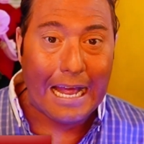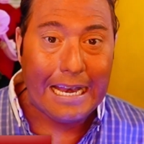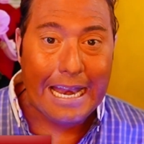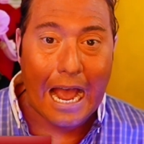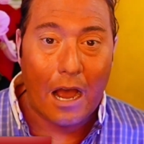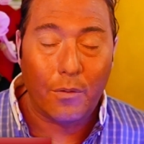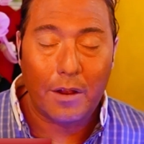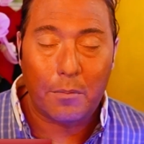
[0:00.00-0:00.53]

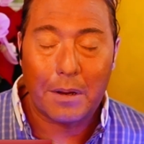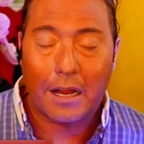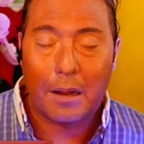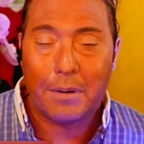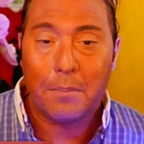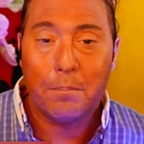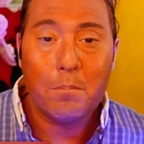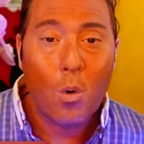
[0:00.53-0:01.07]
And now they're
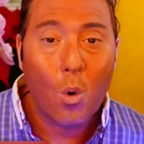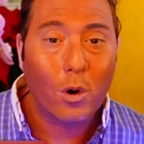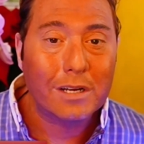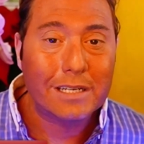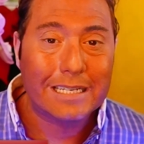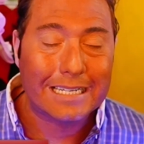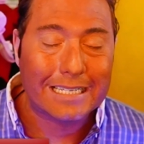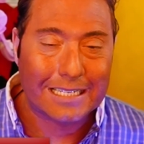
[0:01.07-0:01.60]
becoming
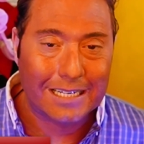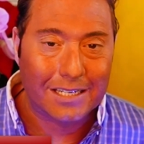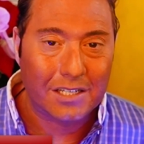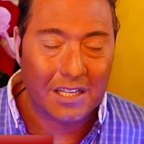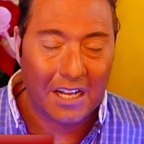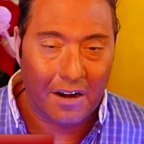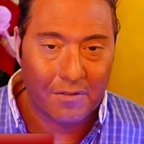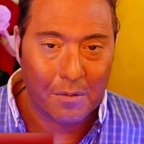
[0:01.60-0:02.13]
more
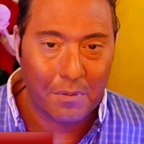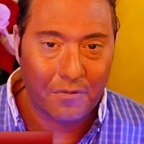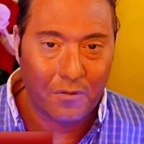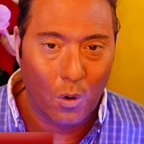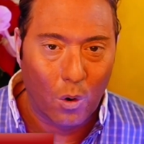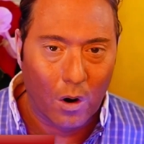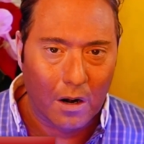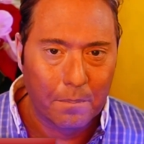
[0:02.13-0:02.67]
distant than ever
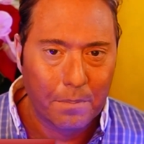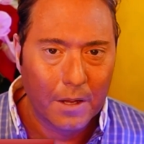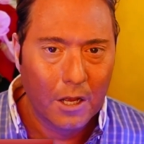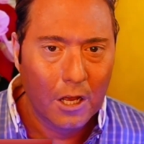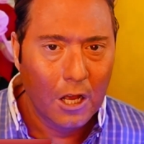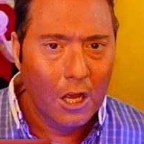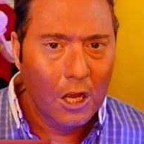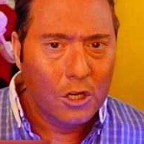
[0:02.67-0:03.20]
before.
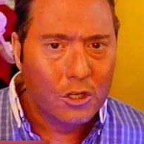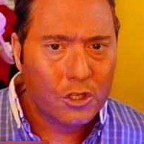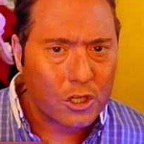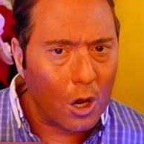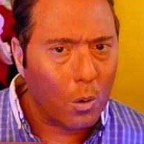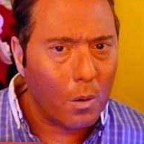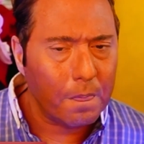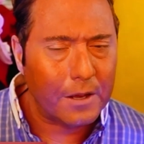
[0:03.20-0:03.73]

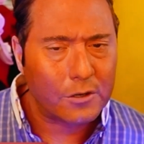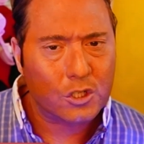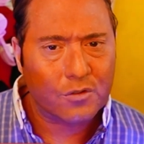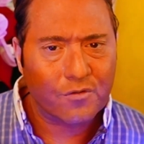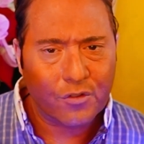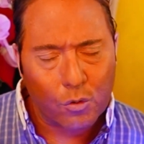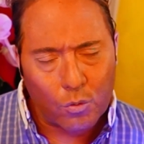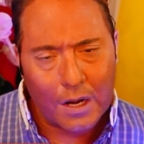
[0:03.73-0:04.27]
So
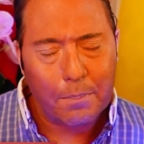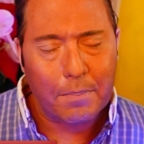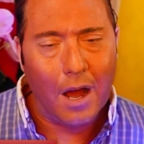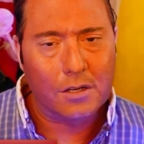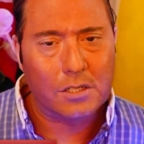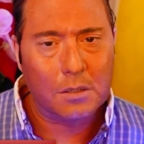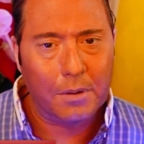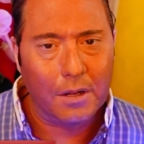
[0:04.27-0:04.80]
there's three
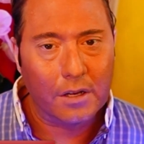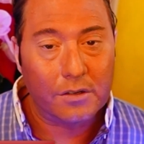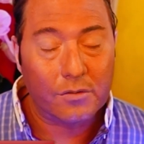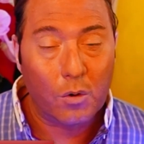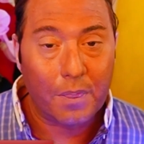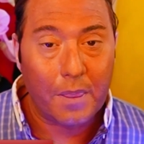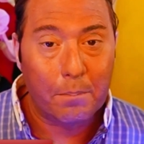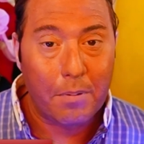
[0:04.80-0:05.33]
possibilities
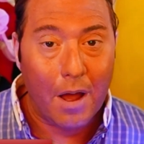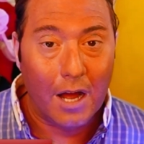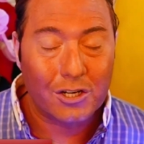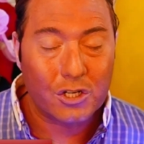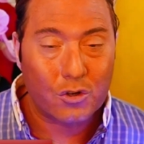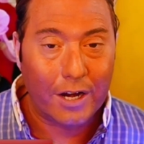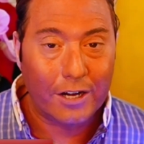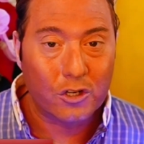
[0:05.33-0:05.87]
of what the
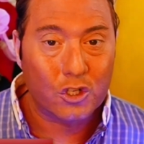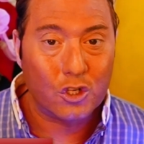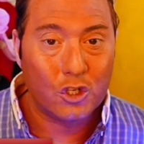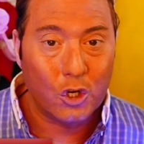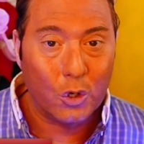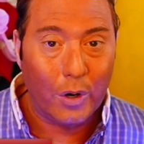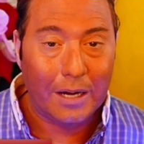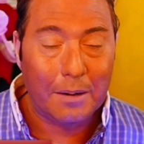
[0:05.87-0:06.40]
bond traders are
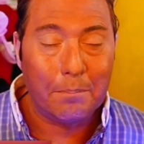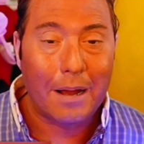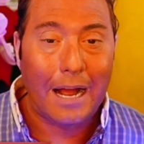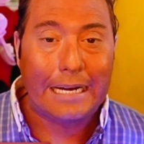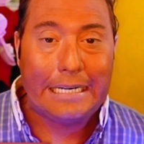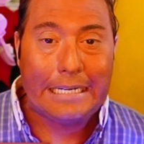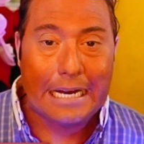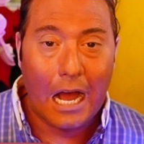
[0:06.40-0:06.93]
doing
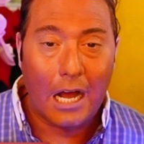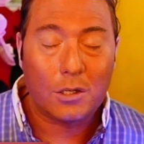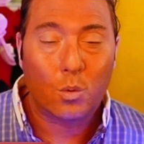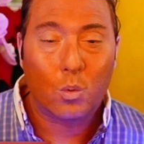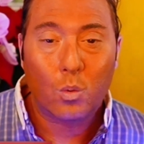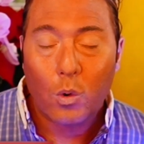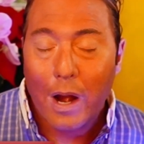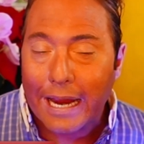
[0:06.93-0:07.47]
by not
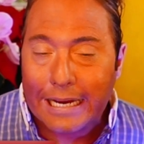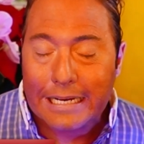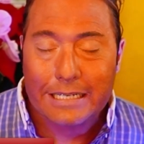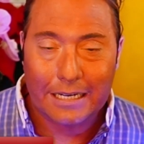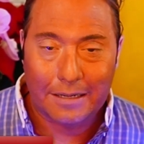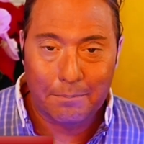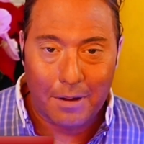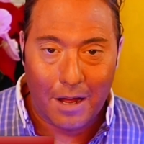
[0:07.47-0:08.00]

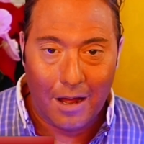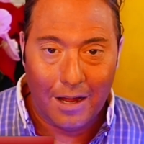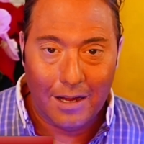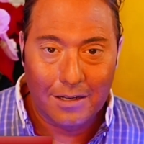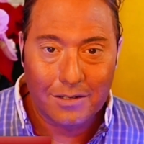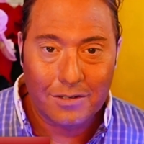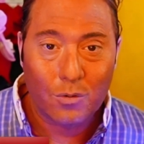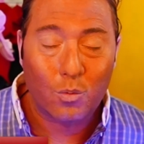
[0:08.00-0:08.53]
raising
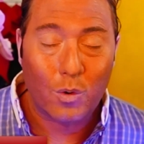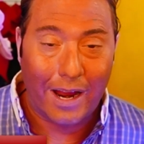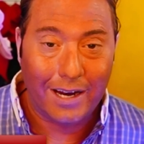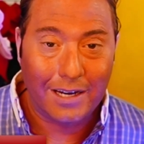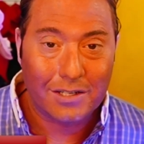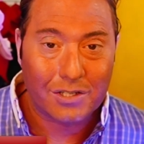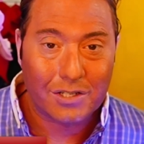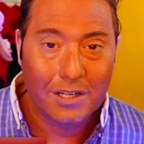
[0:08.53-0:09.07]
bond
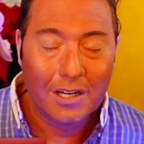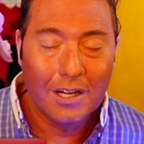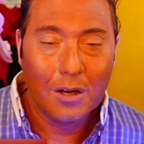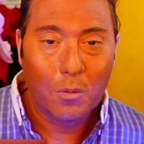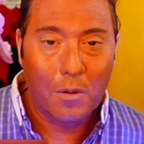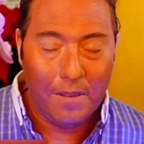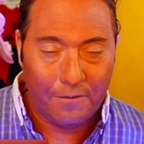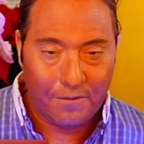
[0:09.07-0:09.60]
rates
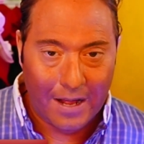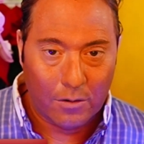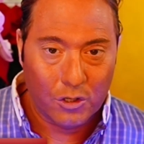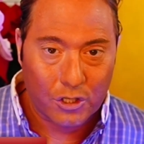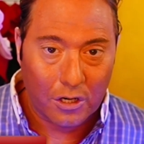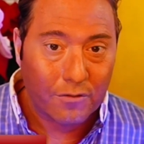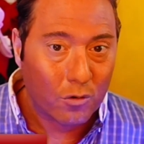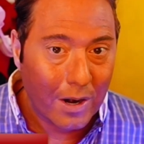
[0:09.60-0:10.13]
when the Federal
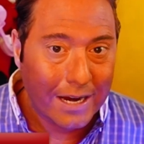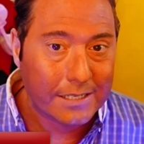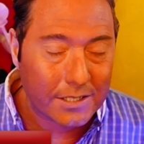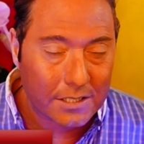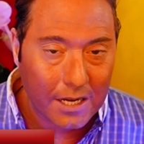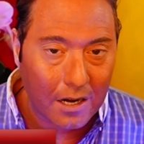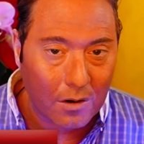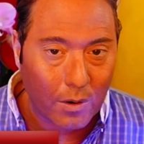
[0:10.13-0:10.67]
Reserve
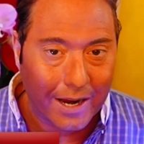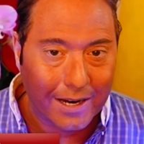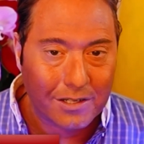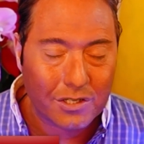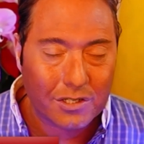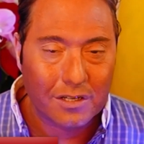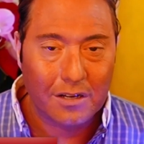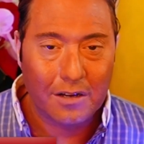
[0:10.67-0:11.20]
raises their
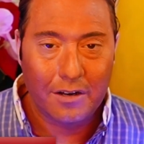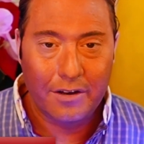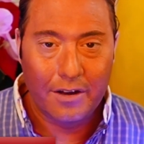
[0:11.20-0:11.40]
rates.